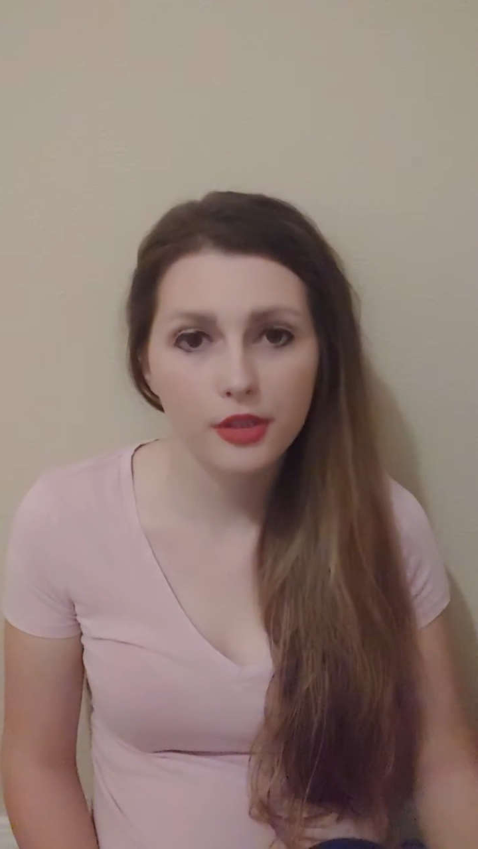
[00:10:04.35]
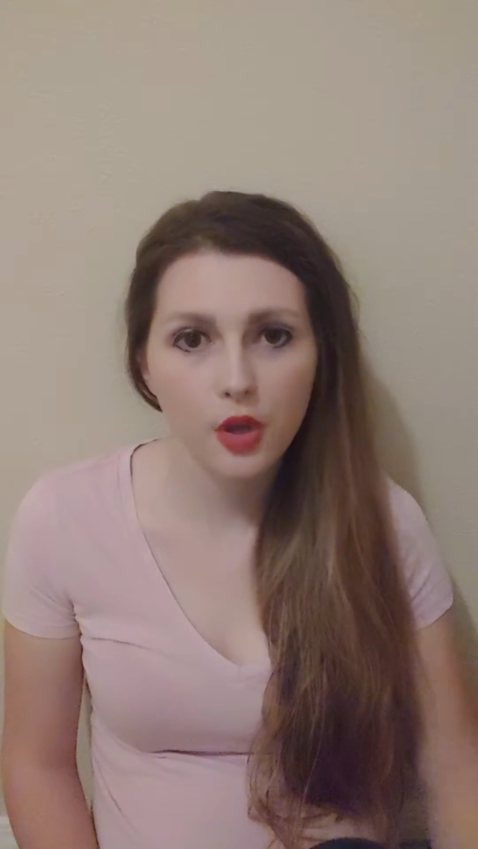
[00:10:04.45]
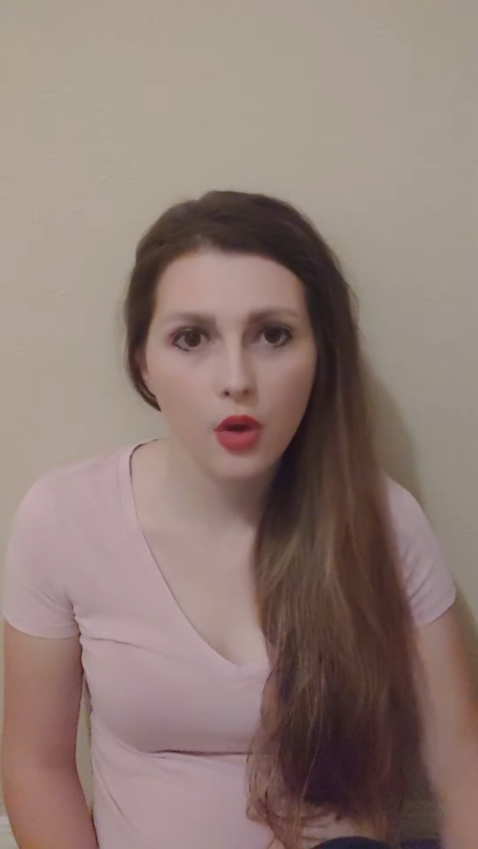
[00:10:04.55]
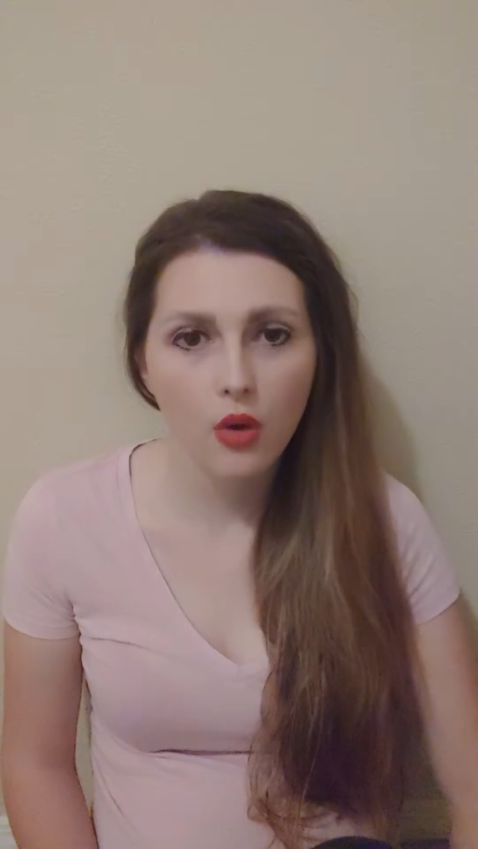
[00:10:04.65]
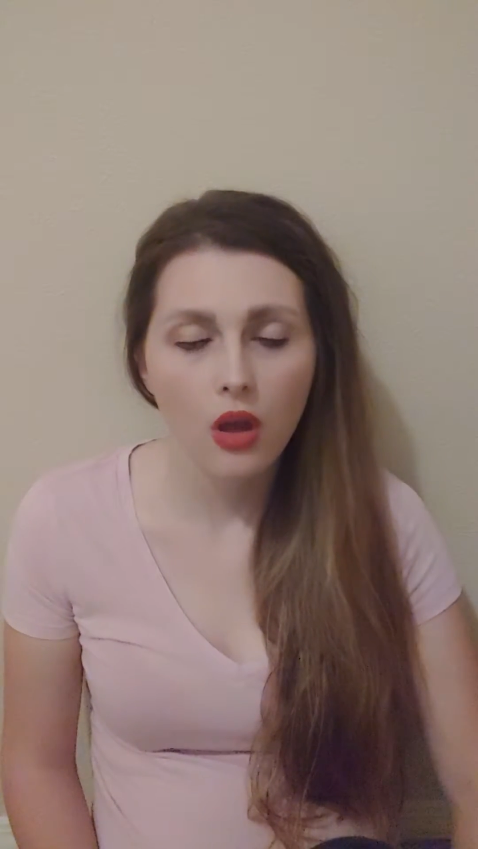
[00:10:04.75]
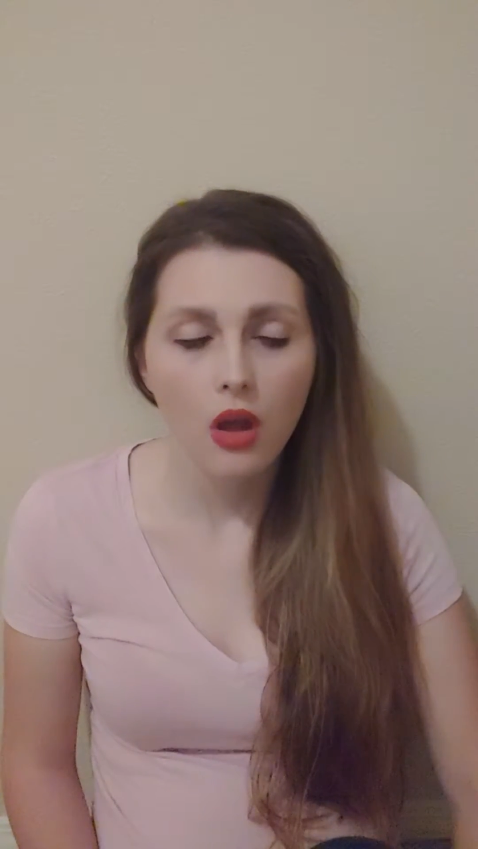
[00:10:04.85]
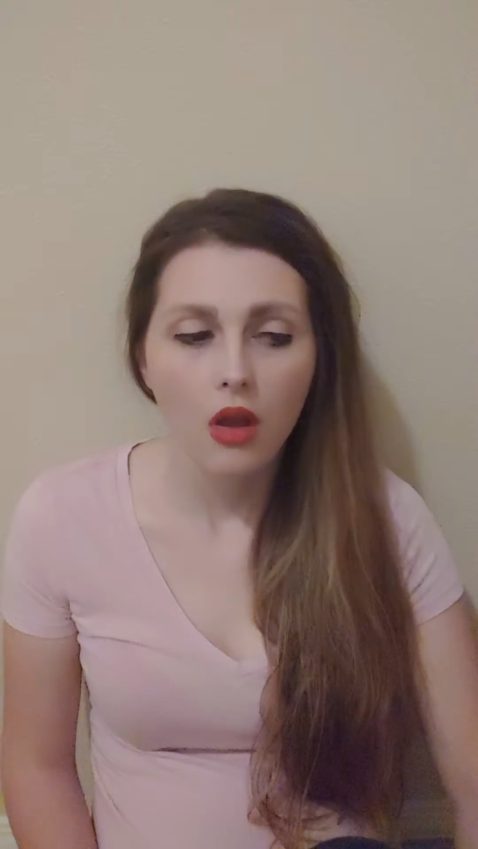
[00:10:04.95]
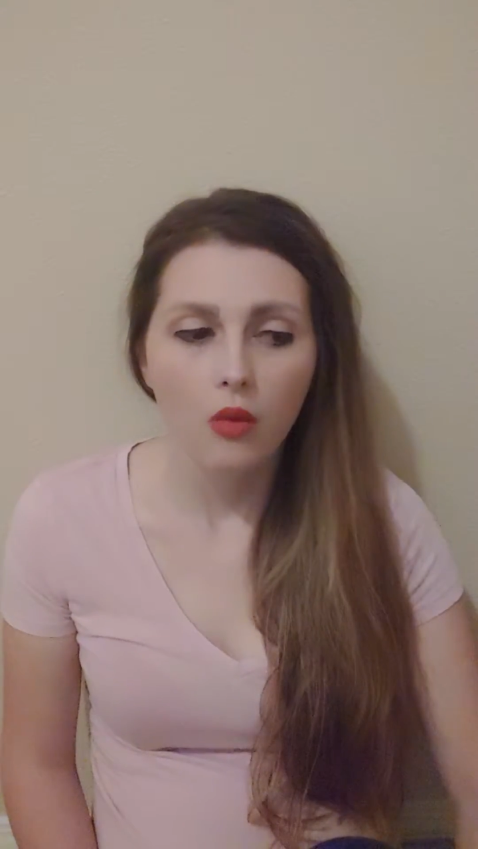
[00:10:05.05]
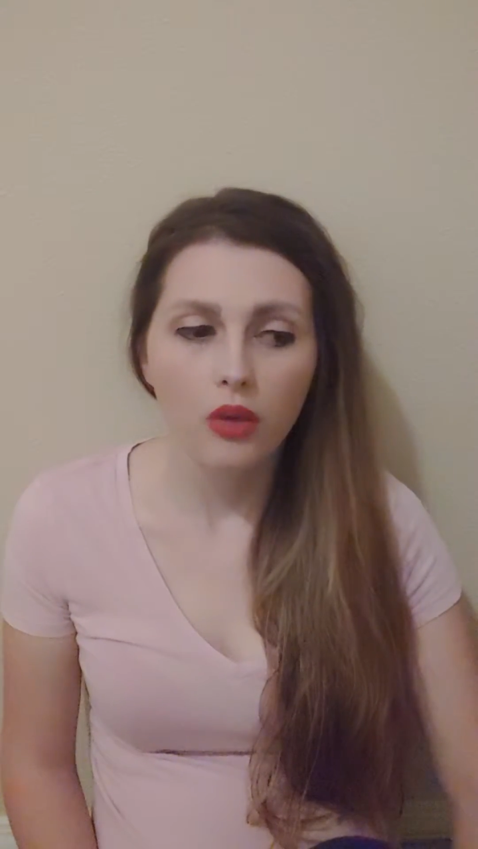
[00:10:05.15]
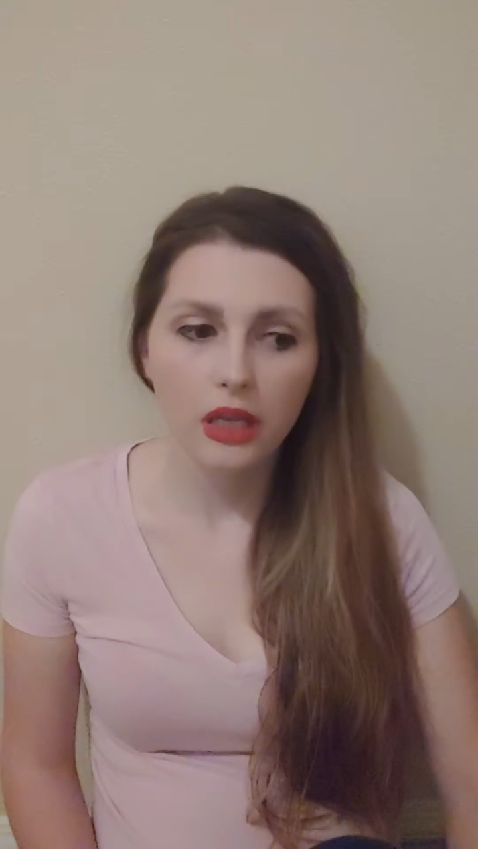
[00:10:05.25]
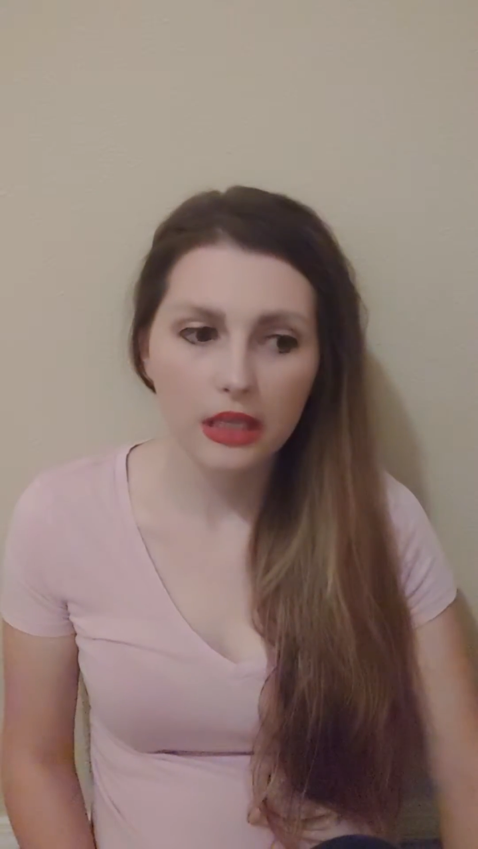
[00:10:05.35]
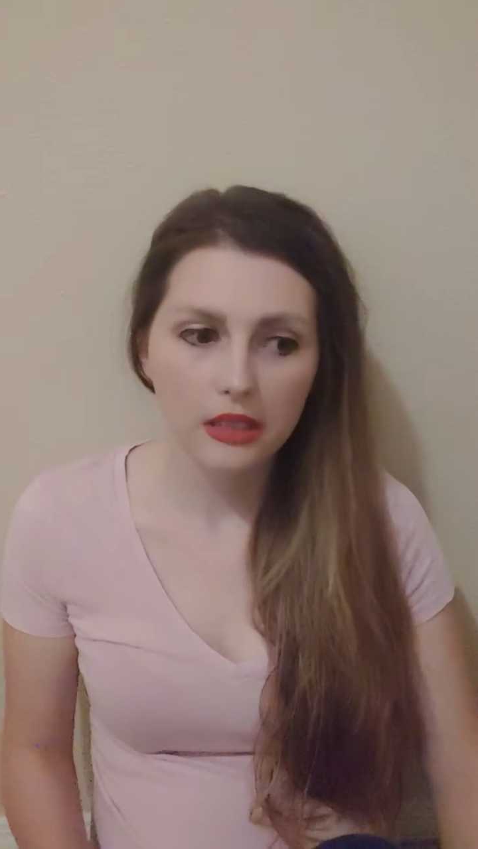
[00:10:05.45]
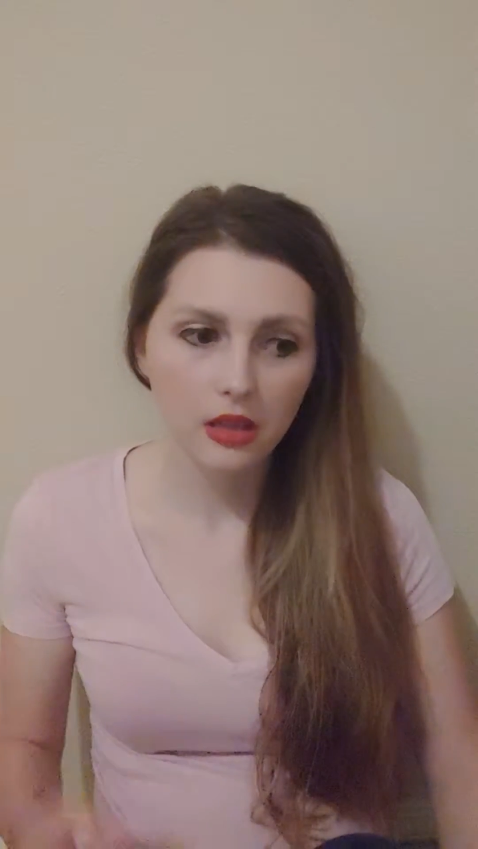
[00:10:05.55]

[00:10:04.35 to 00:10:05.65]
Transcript: So we get